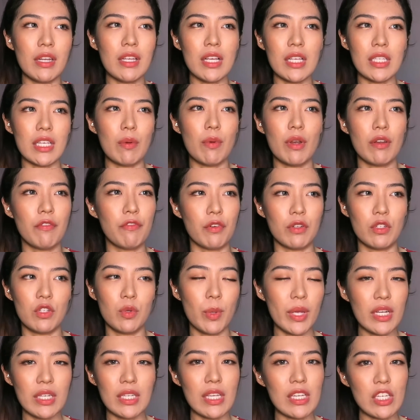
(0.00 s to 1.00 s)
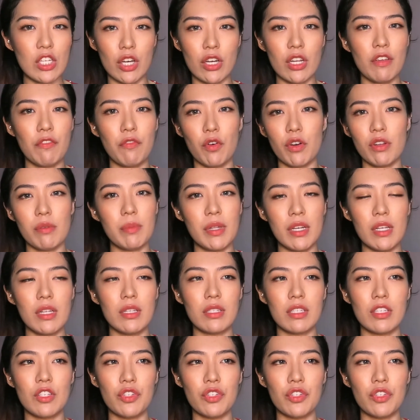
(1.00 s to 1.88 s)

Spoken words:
thing is, I waited for 20, 30, 40 minutes.